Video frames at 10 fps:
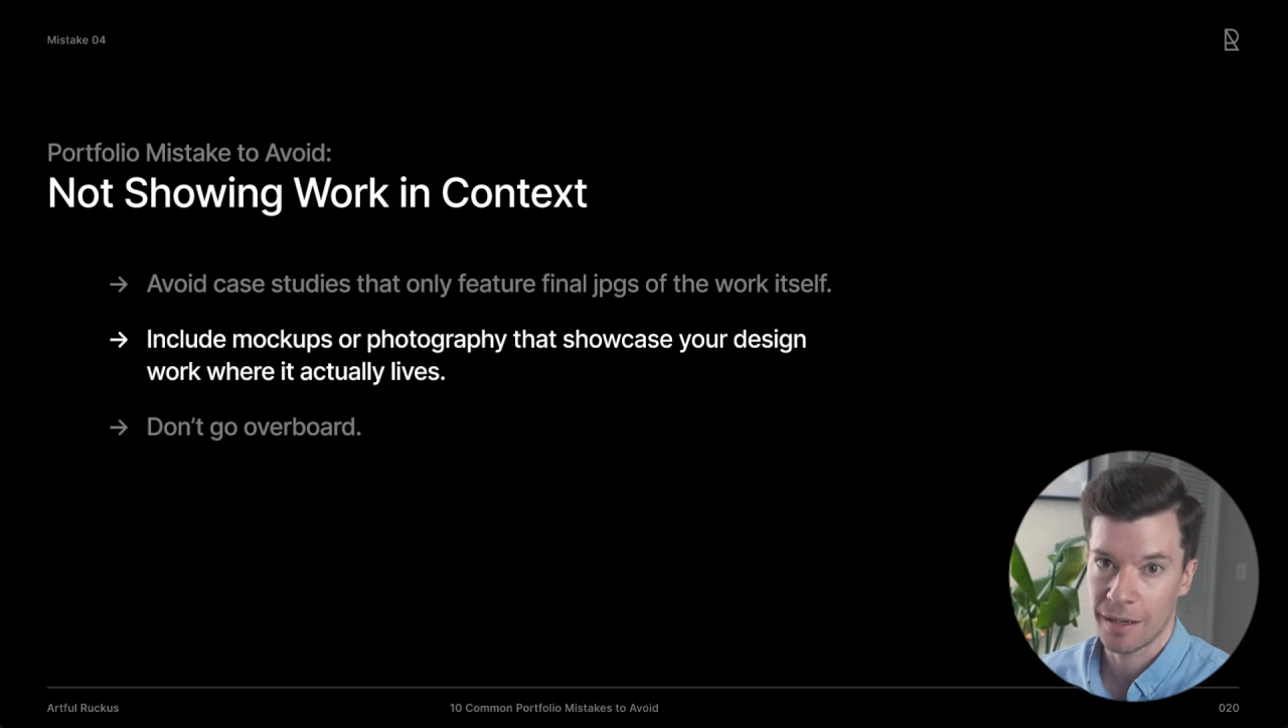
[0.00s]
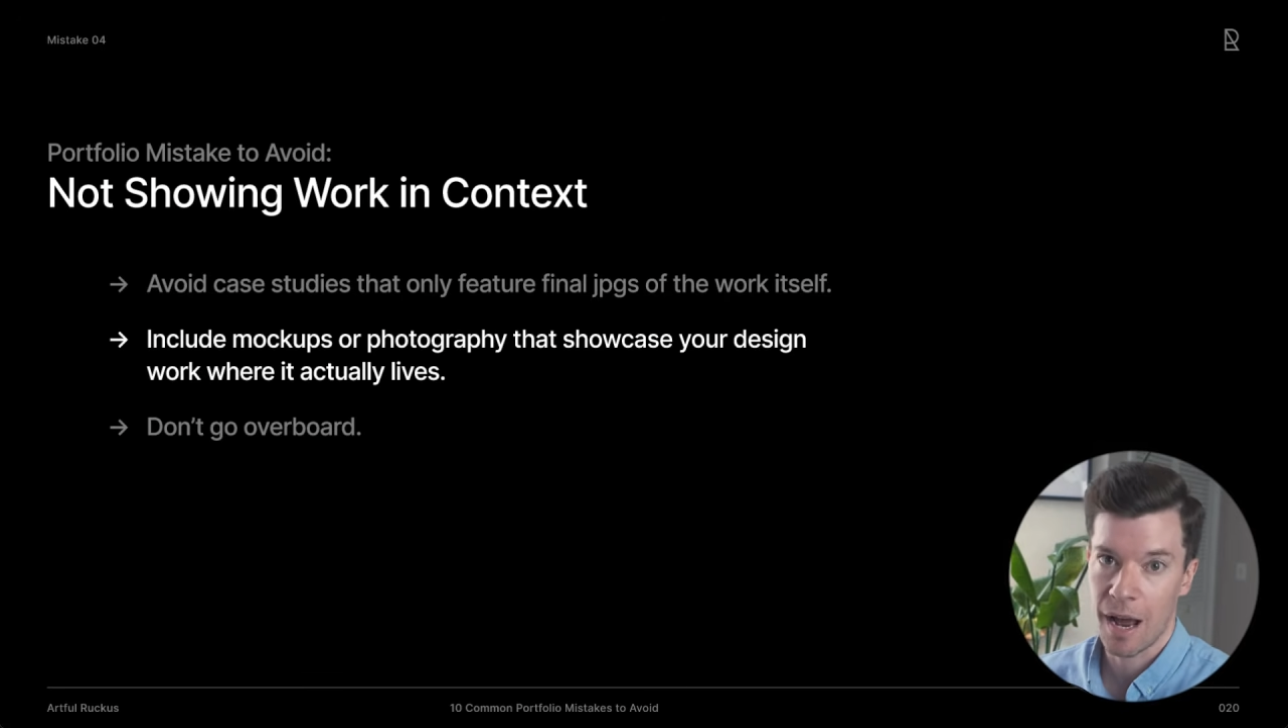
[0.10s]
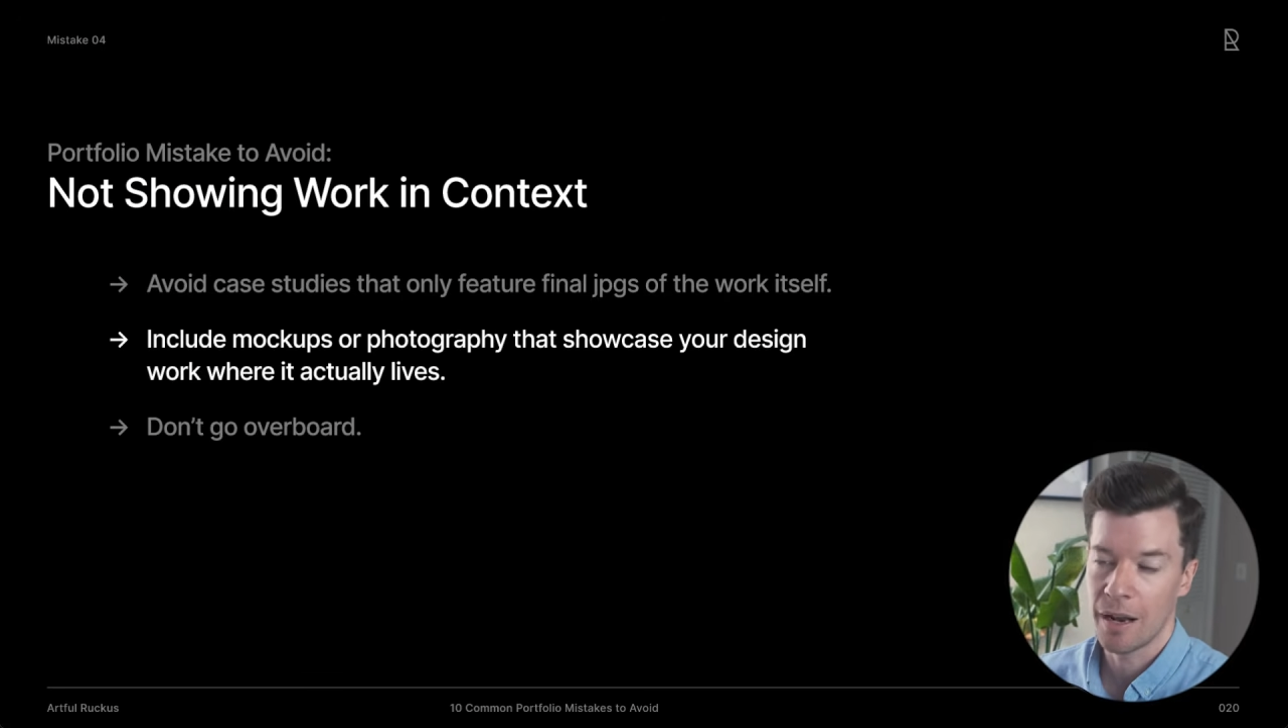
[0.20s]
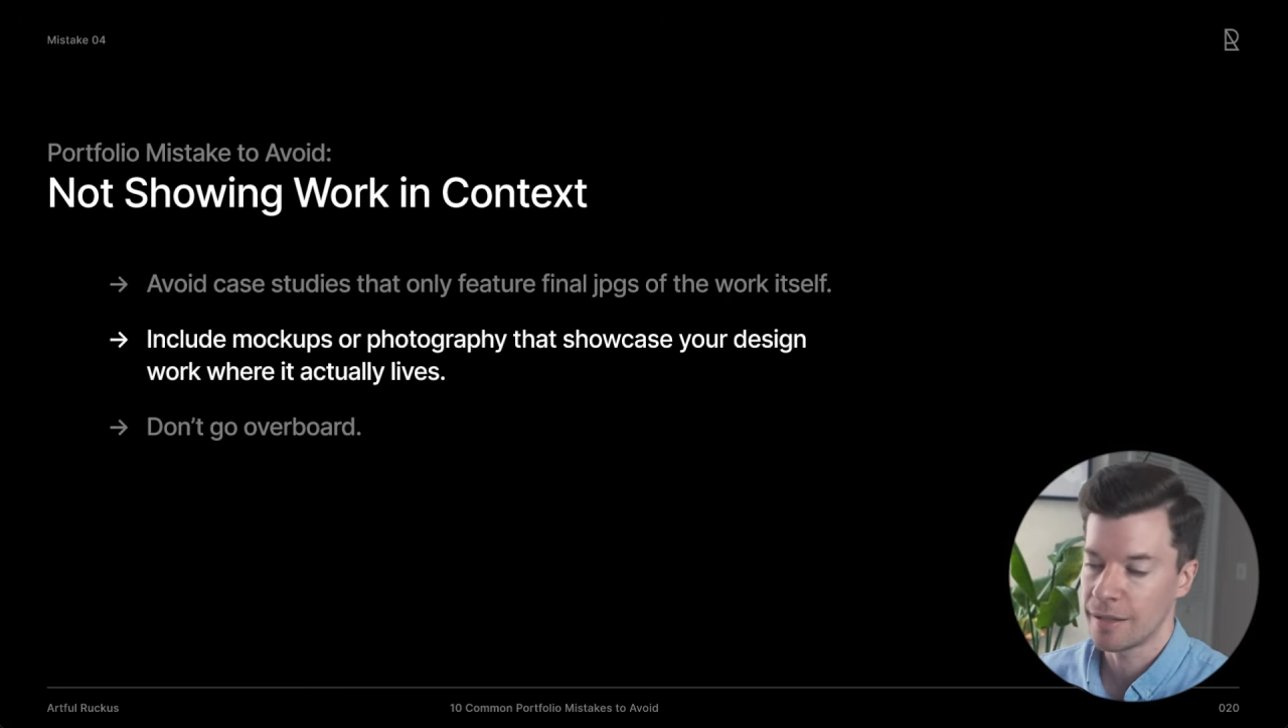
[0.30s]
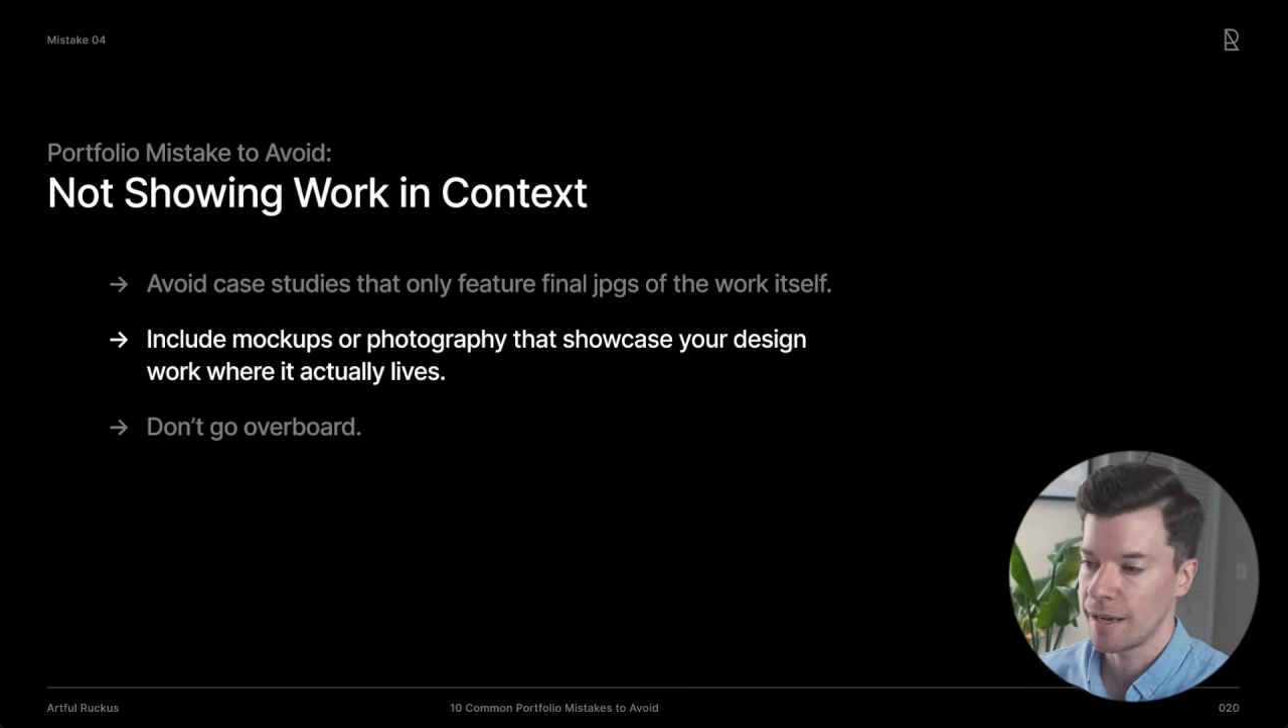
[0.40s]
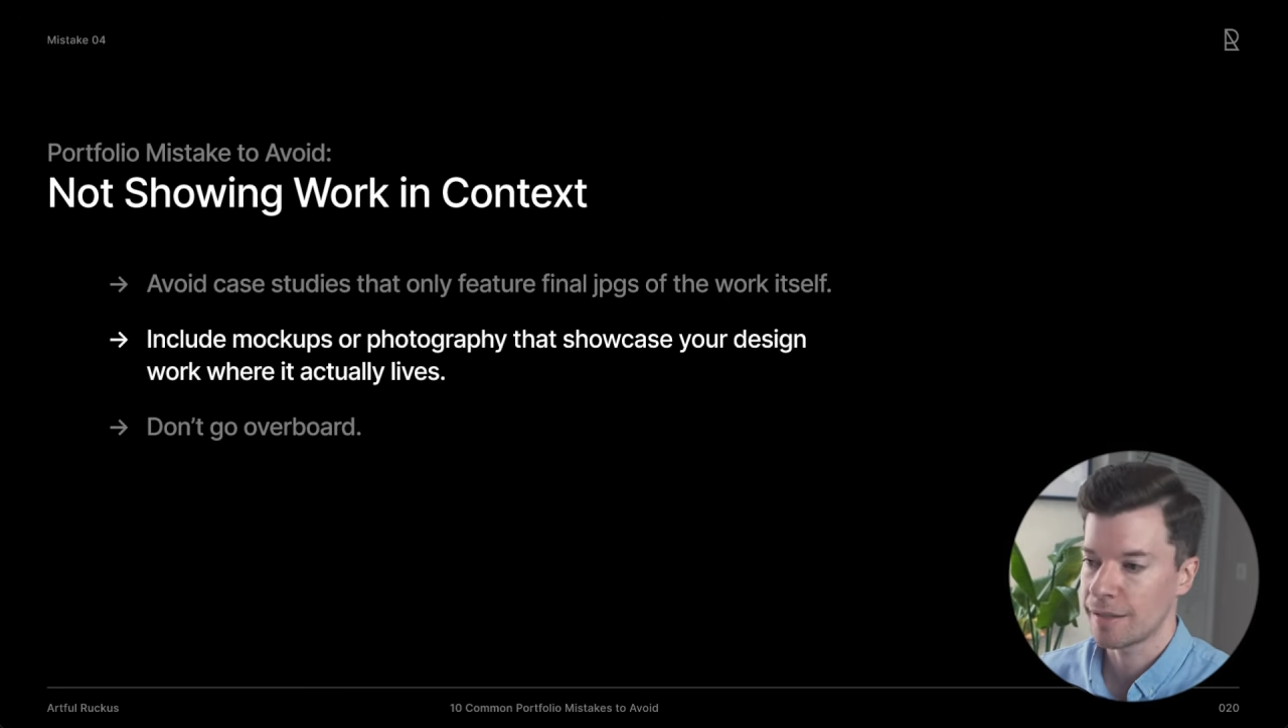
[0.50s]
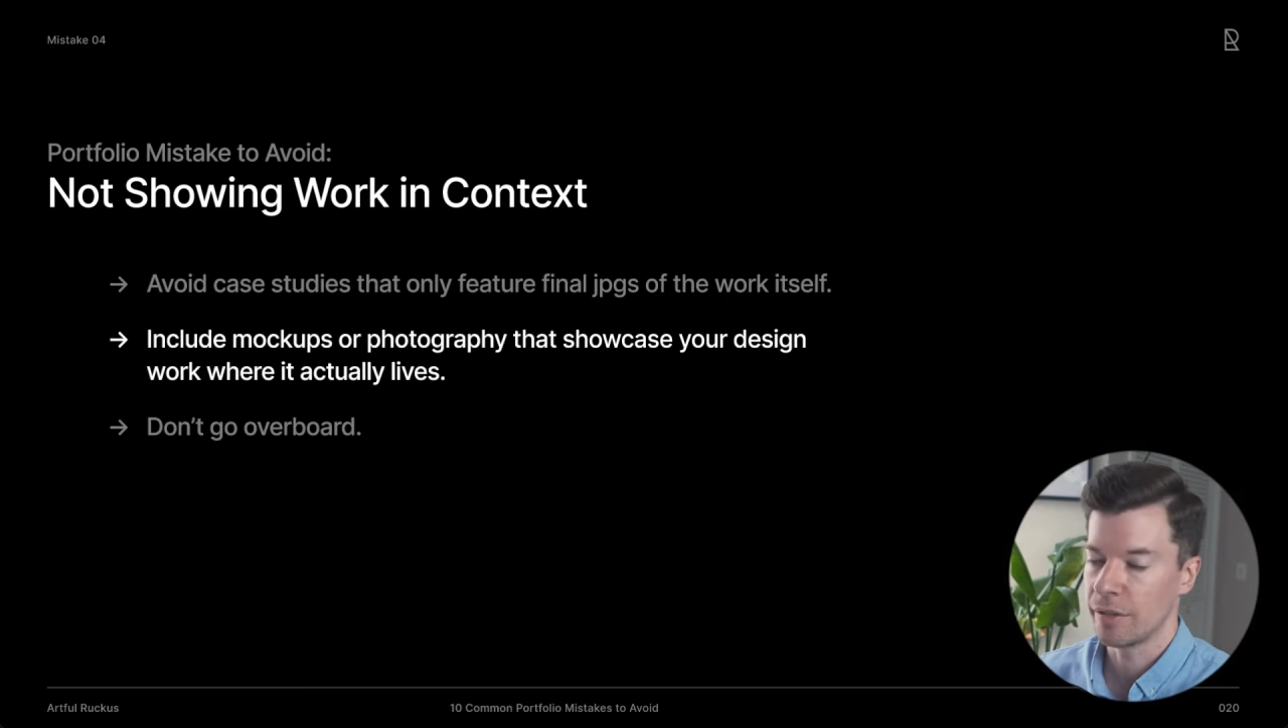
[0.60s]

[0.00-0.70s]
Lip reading: context